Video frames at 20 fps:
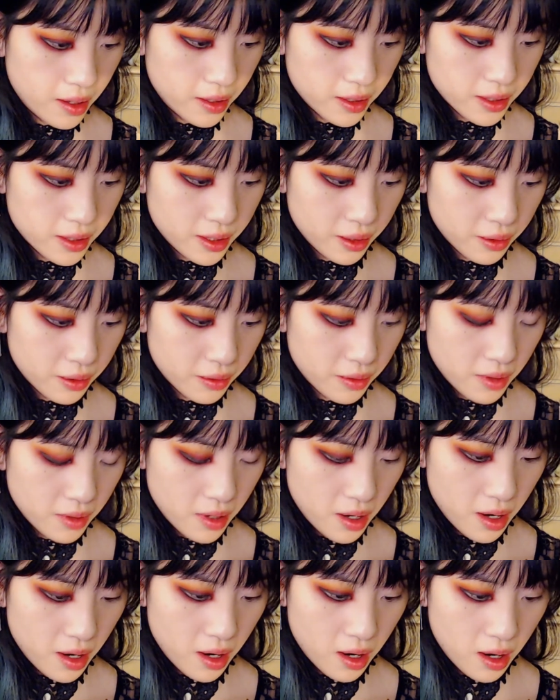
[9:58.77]
So
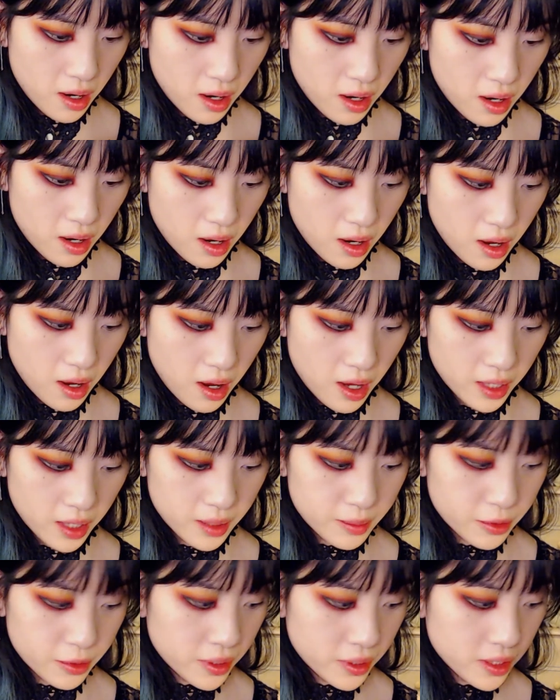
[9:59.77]

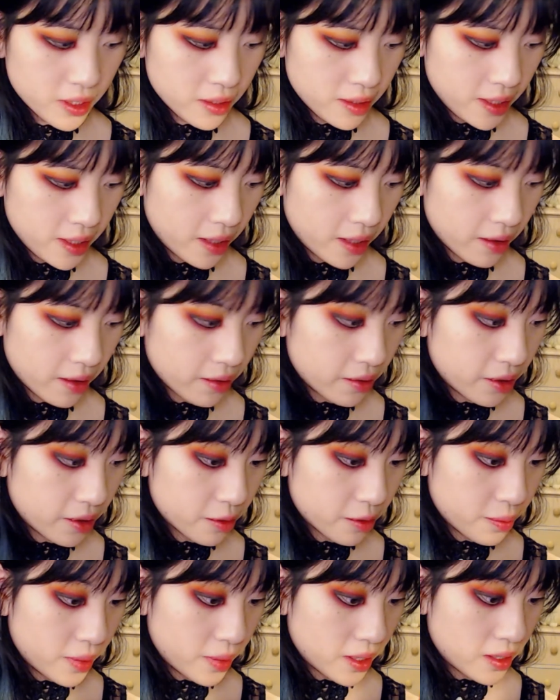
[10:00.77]
I'm going to take a little
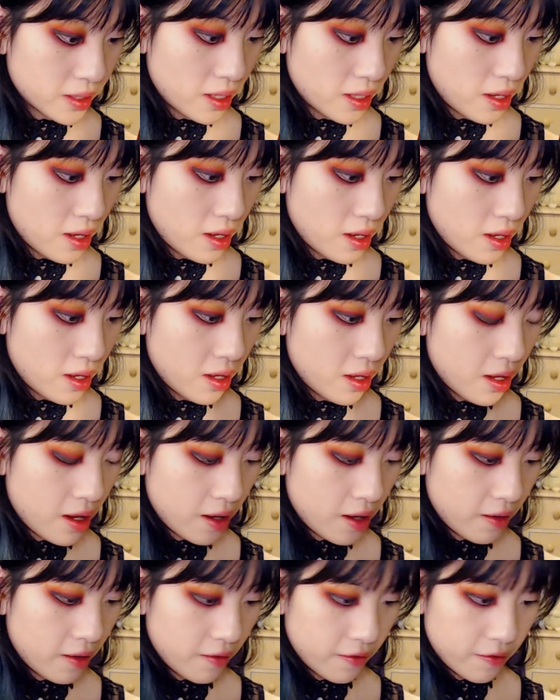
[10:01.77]
bit
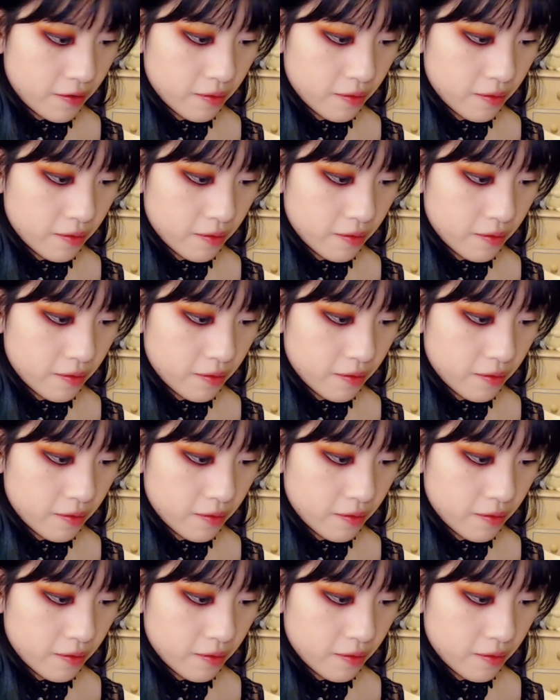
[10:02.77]
of